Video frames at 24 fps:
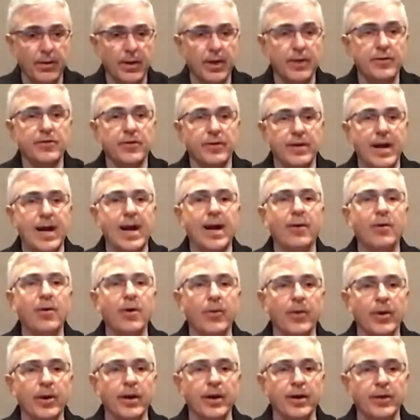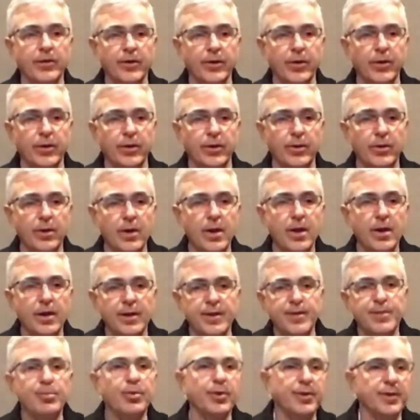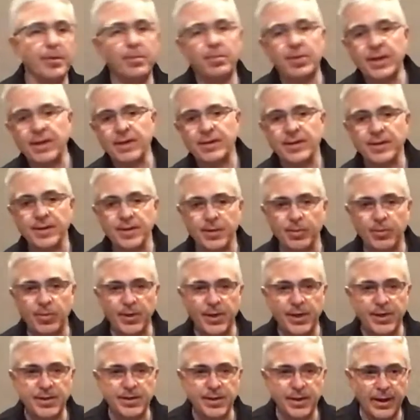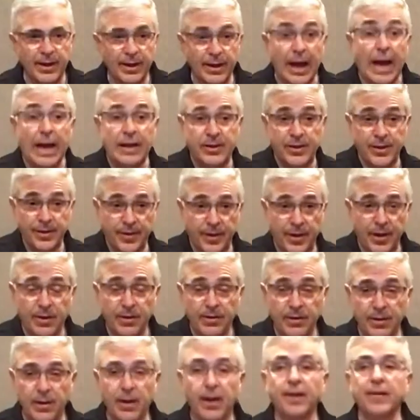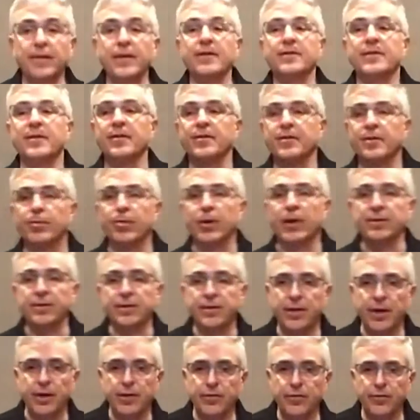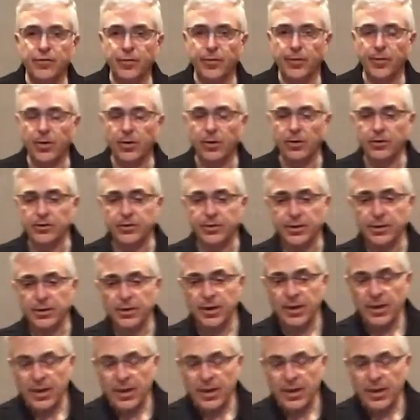Okay, so now what we're going to do is put the pieces in place that got you there, all right? This is the presentation from the holster.